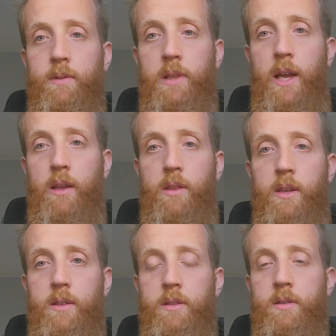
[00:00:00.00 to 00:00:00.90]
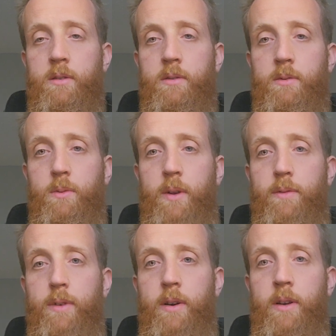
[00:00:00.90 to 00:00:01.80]
like this
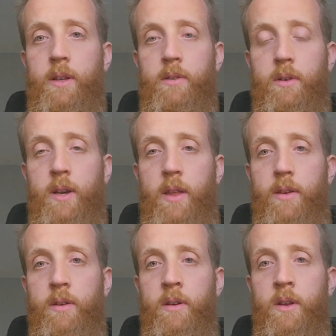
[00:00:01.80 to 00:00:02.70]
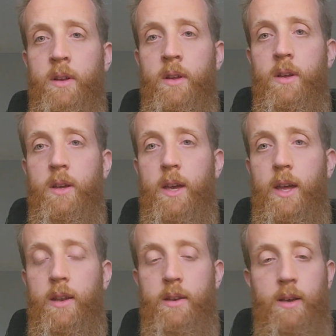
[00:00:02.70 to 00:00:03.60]
one variant or another,
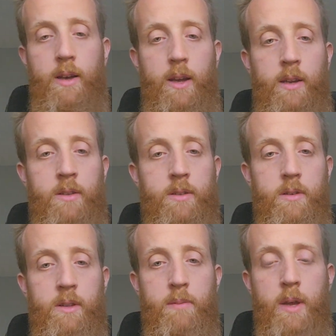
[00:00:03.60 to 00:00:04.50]
and I can certainly